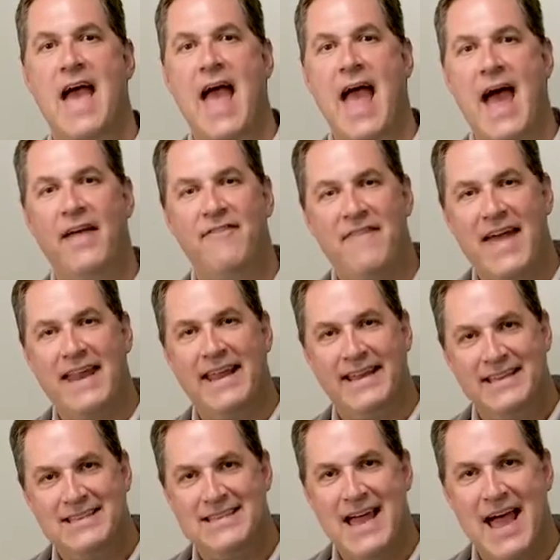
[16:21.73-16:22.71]
at that
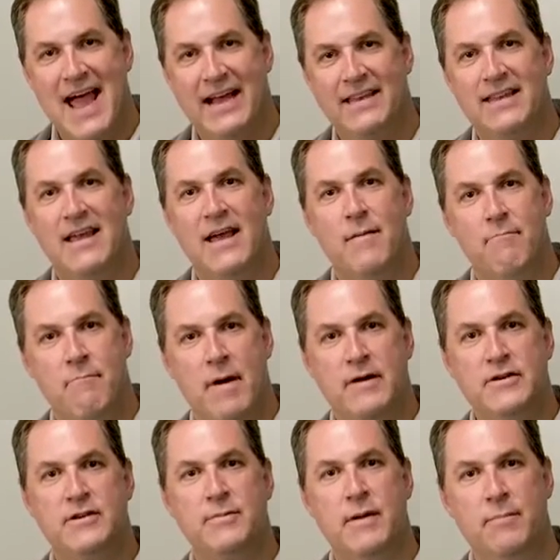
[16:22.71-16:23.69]
exact
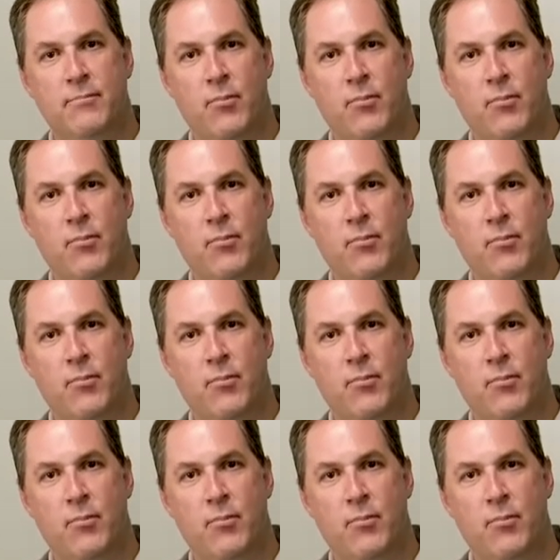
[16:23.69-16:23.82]
measurement